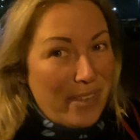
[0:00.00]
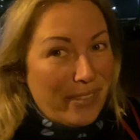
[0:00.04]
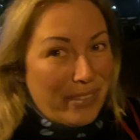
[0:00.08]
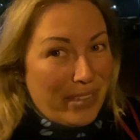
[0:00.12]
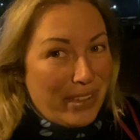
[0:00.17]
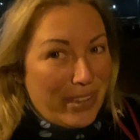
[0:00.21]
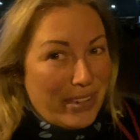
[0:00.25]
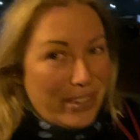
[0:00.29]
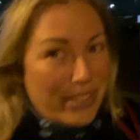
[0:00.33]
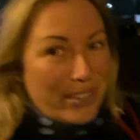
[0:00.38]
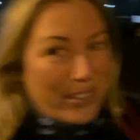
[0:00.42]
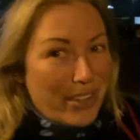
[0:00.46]

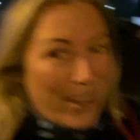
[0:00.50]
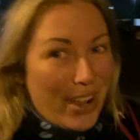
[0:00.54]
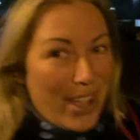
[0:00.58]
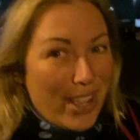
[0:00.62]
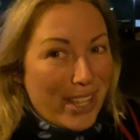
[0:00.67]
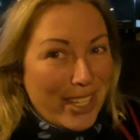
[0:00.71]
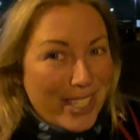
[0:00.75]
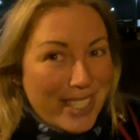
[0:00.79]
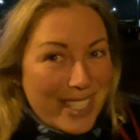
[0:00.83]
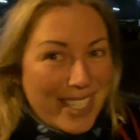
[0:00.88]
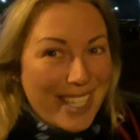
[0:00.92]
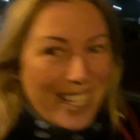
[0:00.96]
Fingers
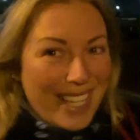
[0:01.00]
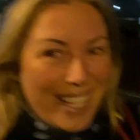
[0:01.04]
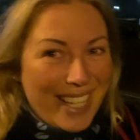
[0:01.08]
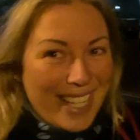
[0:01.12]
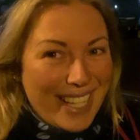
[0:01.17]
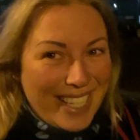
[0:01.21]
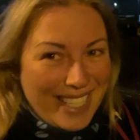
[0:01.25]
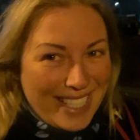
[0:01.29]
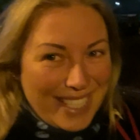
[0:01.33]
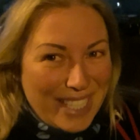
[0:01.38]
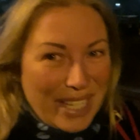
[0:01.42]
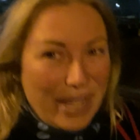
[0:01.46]
crossed.
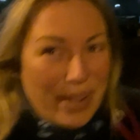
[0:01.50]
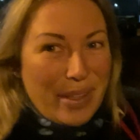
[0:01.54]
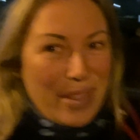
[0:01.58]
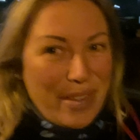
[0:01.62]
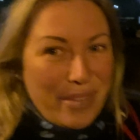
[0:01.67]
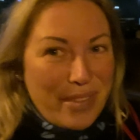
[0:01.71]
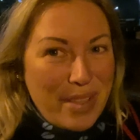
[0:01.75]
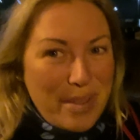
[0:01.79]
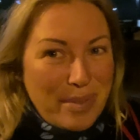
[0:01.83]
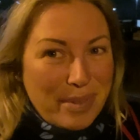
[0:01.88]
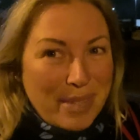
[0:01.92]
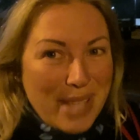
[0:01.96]
See you on the
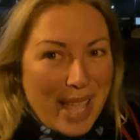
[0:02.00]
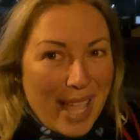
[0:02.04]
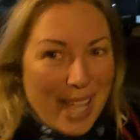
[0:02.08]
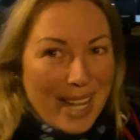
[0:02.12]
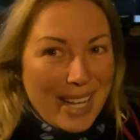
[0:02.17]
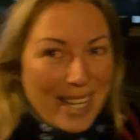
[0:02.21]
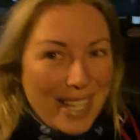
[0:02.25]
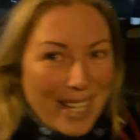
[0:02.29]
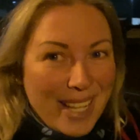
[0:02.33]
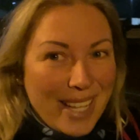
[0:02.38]
flip side.